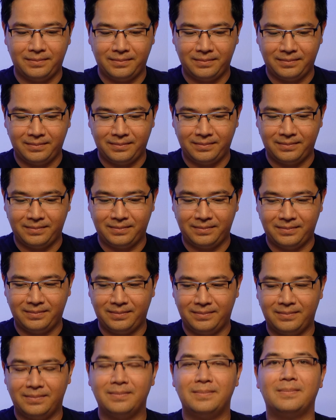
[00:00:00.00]

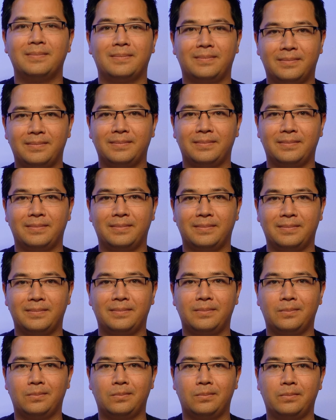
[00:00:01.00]

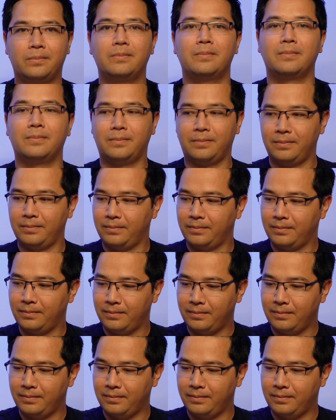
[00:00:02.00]
No words are spoken by the person on screen.